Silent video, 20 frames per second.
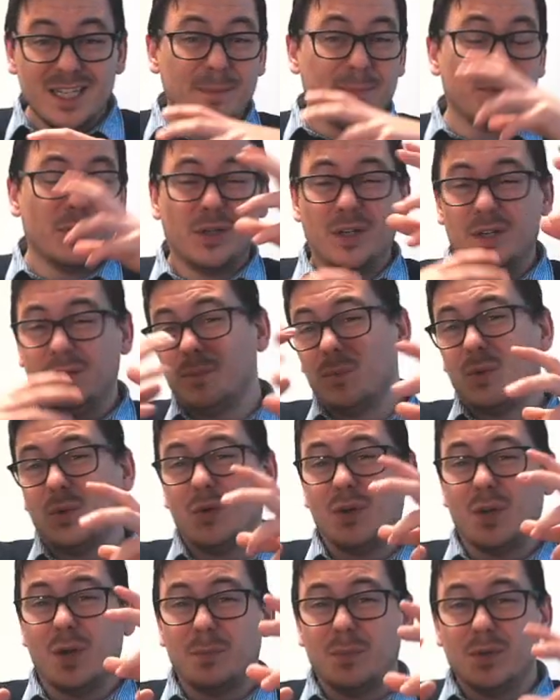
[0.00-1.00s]
put in more
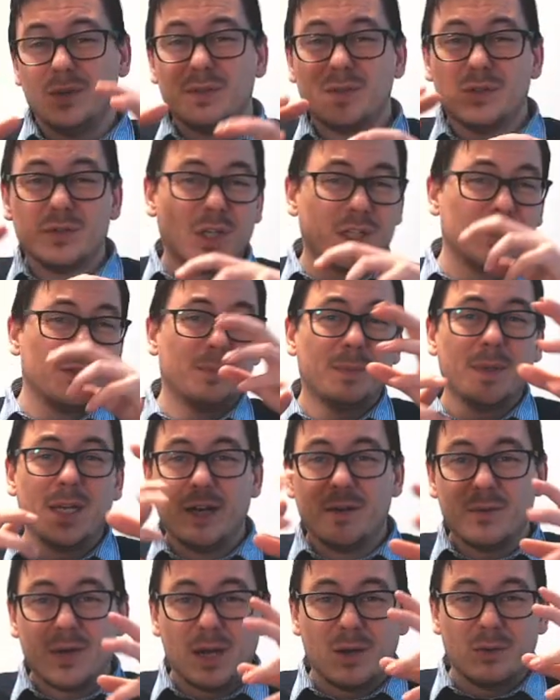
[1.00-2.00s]
numbers, try to play
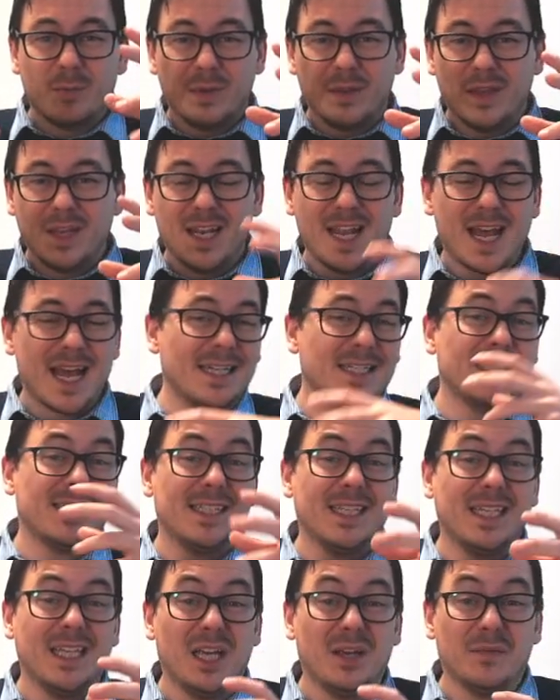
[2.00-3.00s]
around with it and
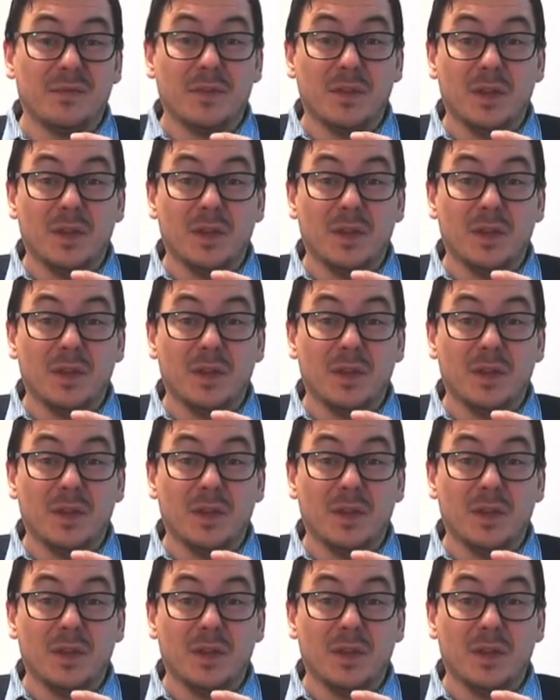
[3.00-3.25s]
see if